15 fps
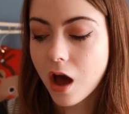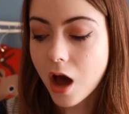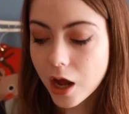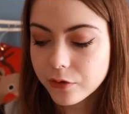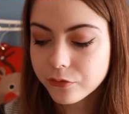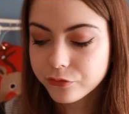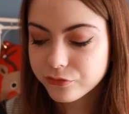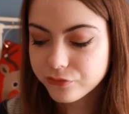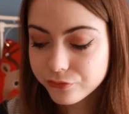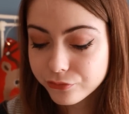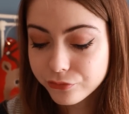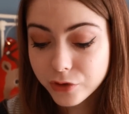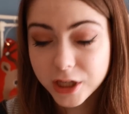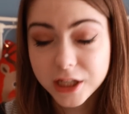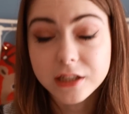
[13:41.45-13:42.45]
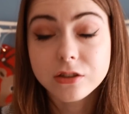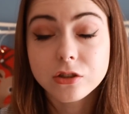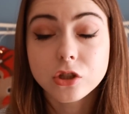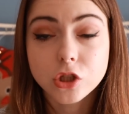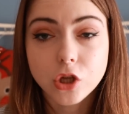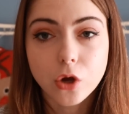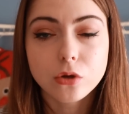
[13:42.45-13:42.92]
I read
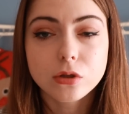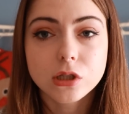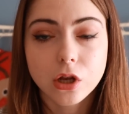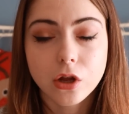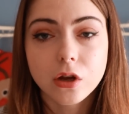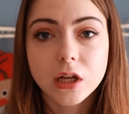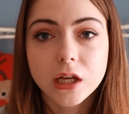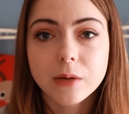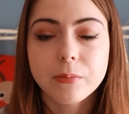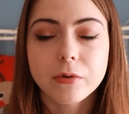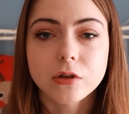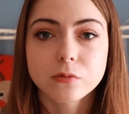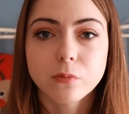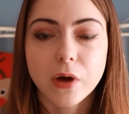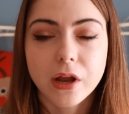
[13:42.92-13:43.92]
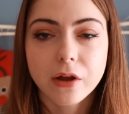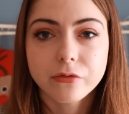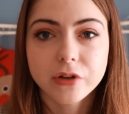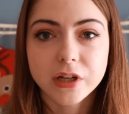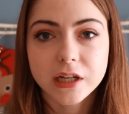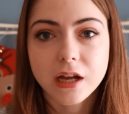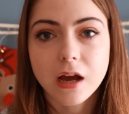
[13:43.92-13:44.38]
so slowly, because when I
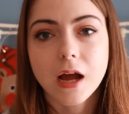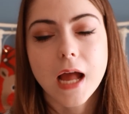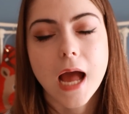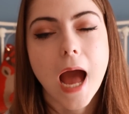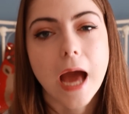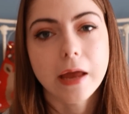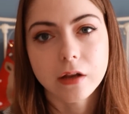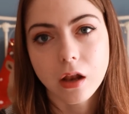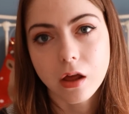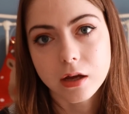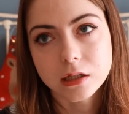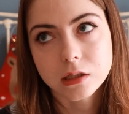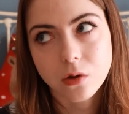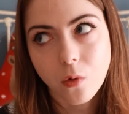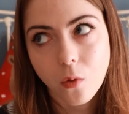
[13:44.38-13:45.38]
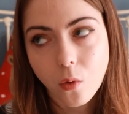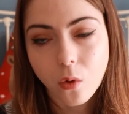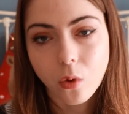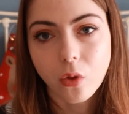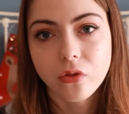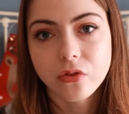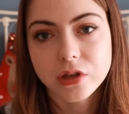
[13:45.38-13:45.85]
read, I analyze
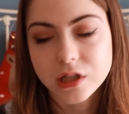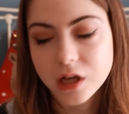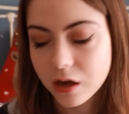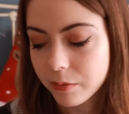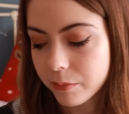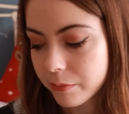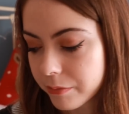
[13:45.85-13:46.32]
all the time.